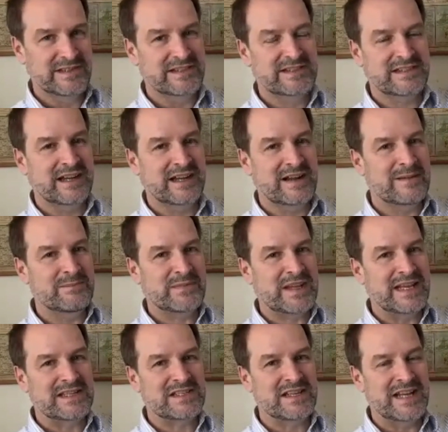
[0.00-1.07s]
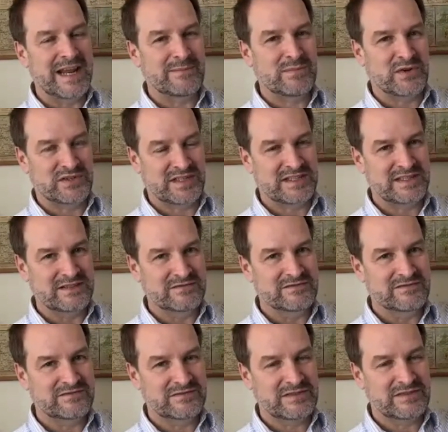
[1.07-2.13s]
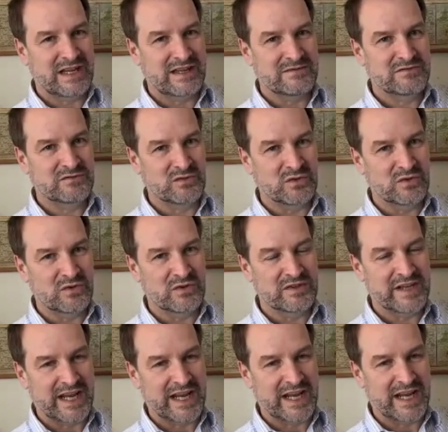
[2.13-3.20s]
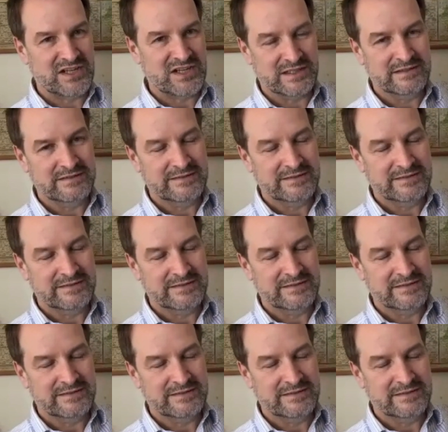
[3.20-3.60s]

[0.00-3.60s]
that it's a net positive for nature.